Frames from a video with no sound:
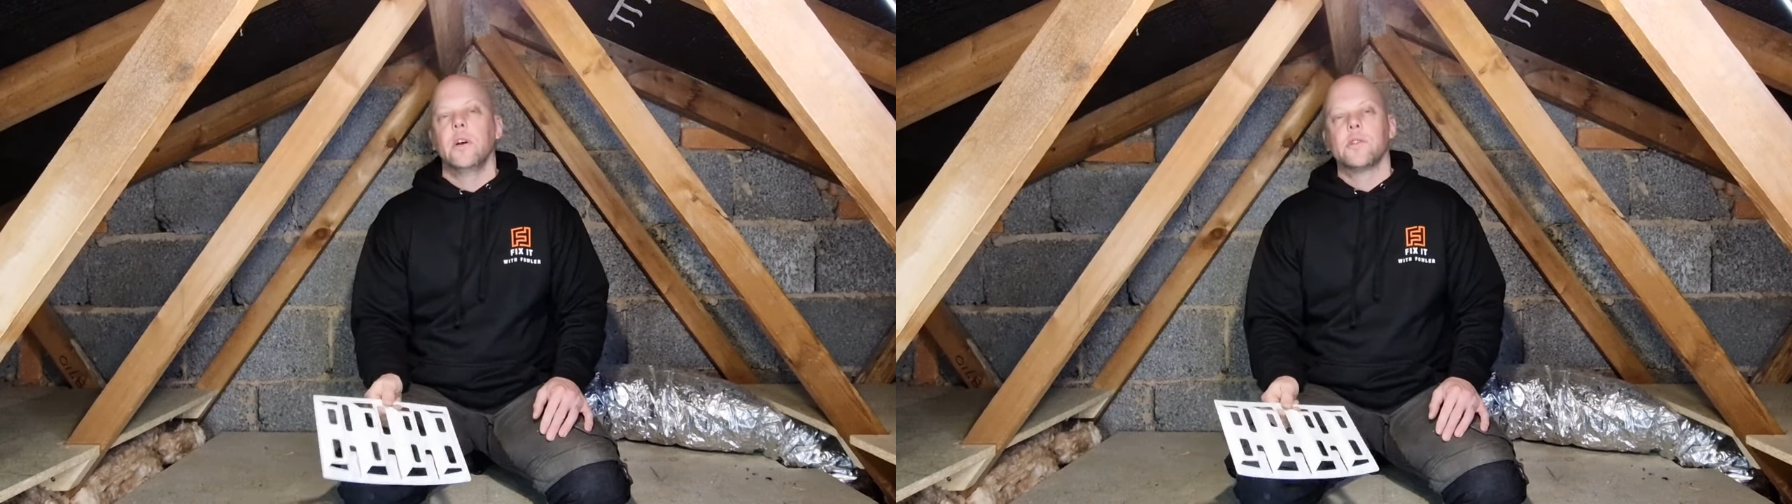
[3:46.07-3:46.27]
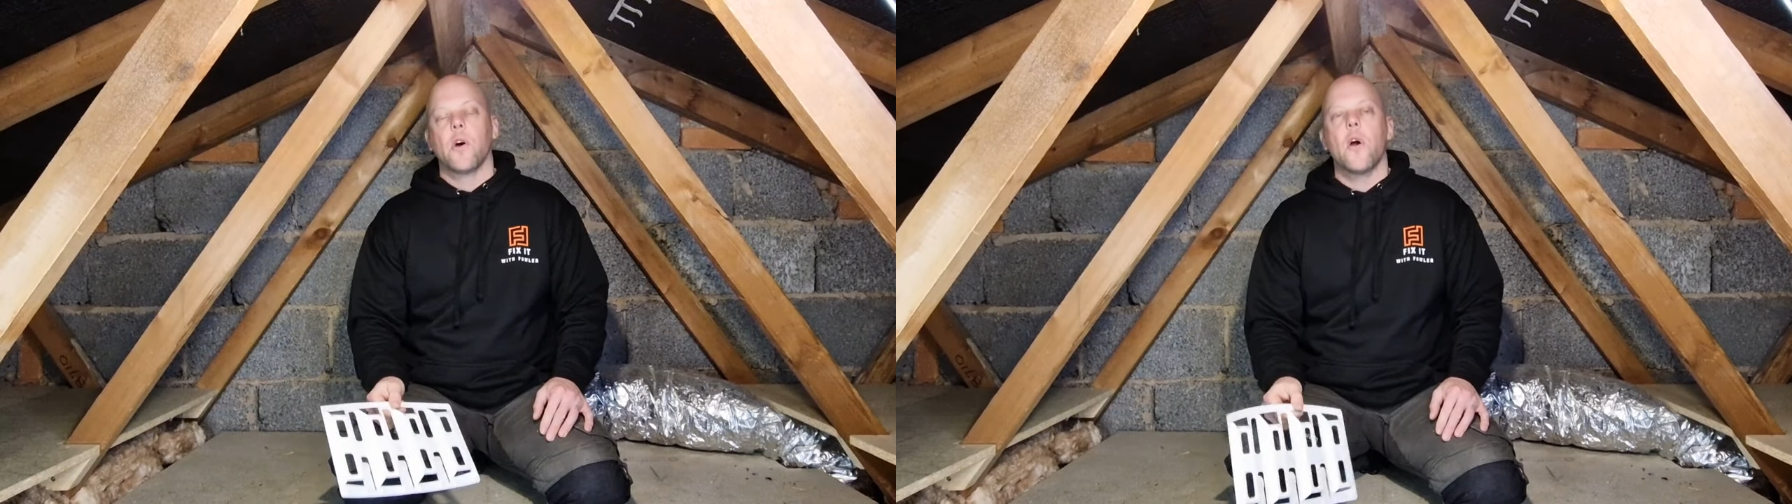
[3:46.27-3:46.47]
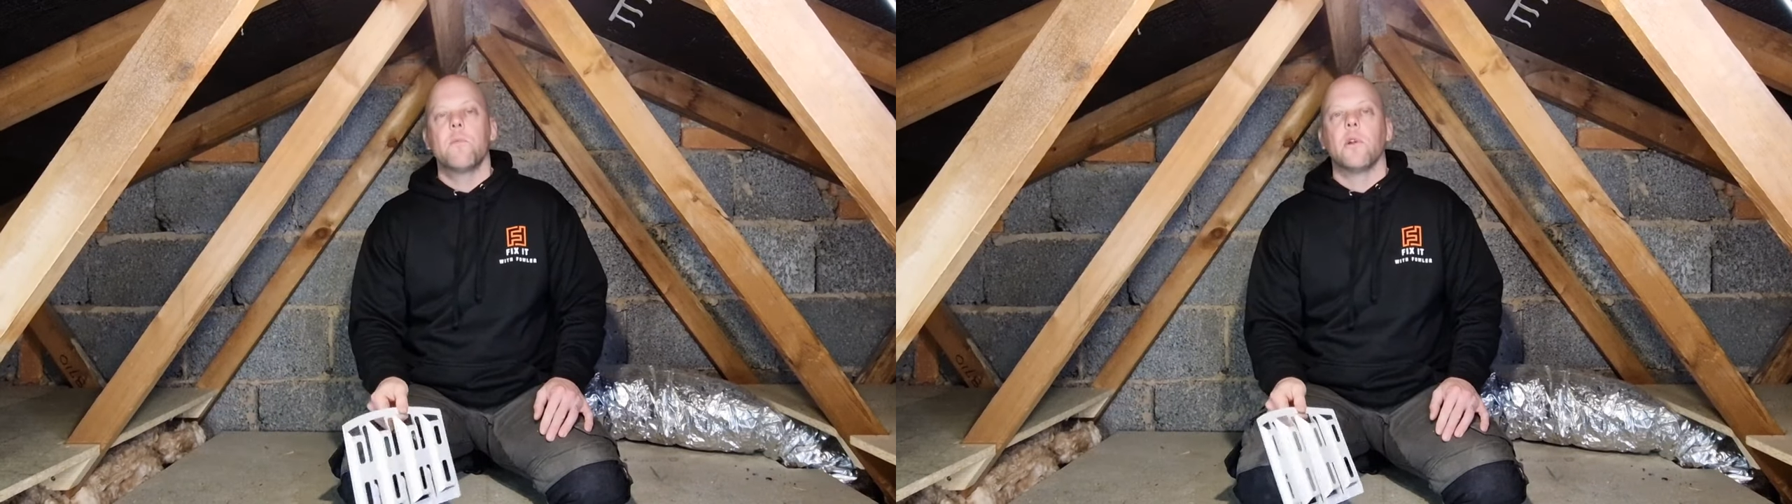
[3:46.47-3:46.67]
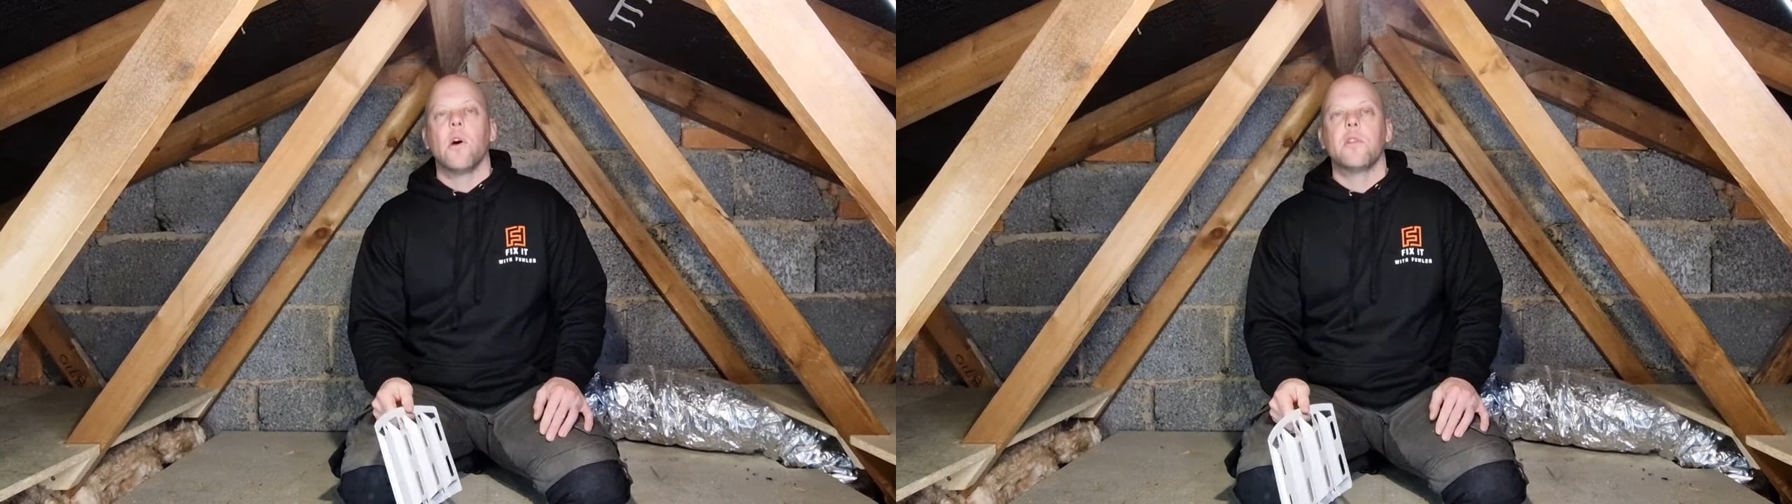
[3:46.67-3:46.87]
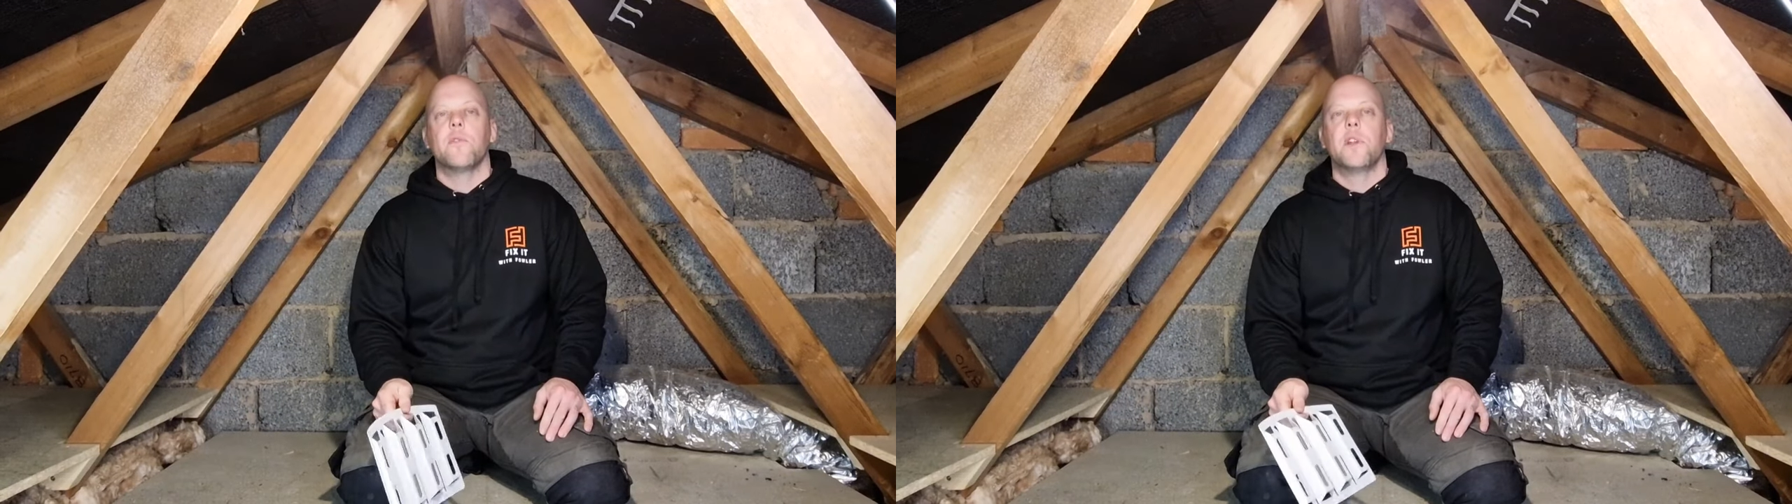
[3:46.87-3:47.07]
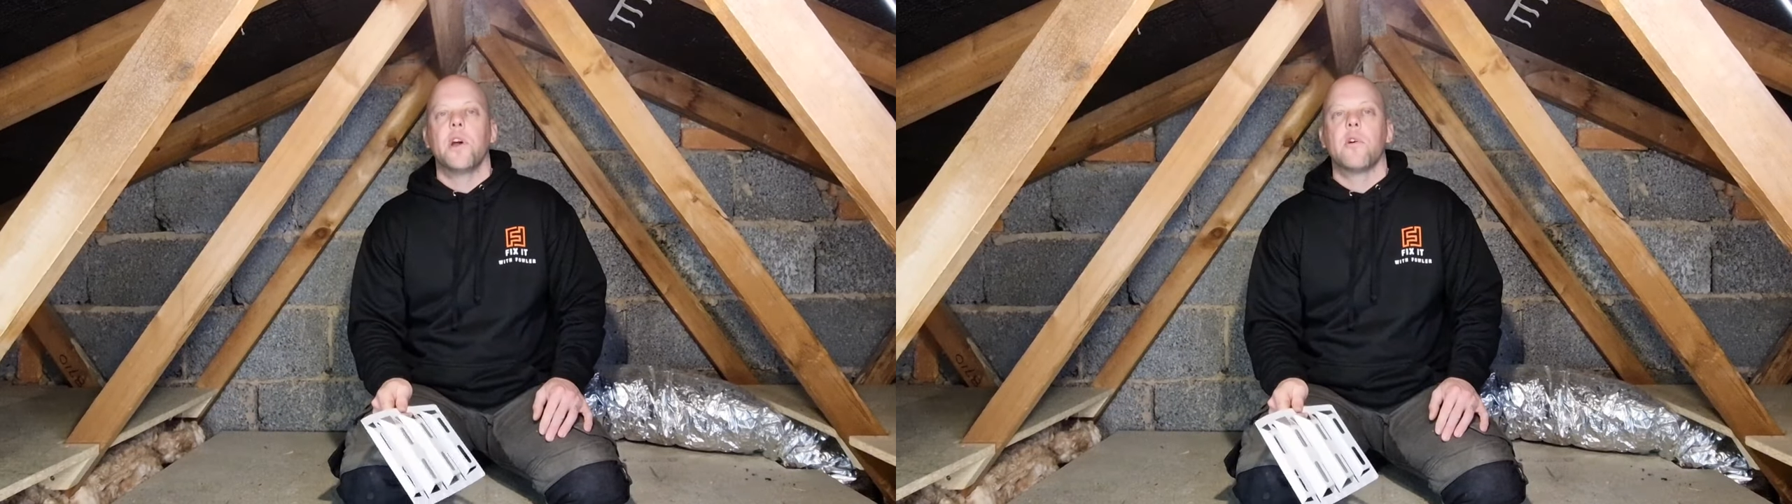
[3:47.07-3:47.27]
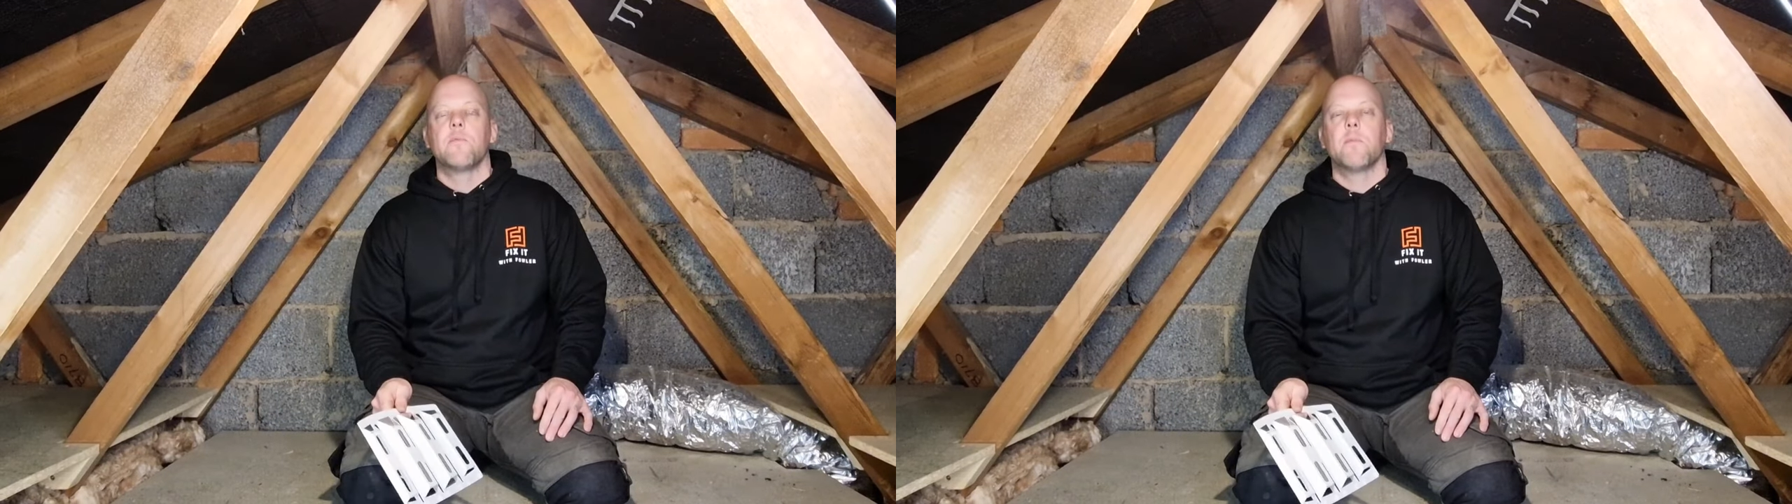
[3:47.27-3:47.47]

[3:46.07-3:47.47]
So I hope you liked the video.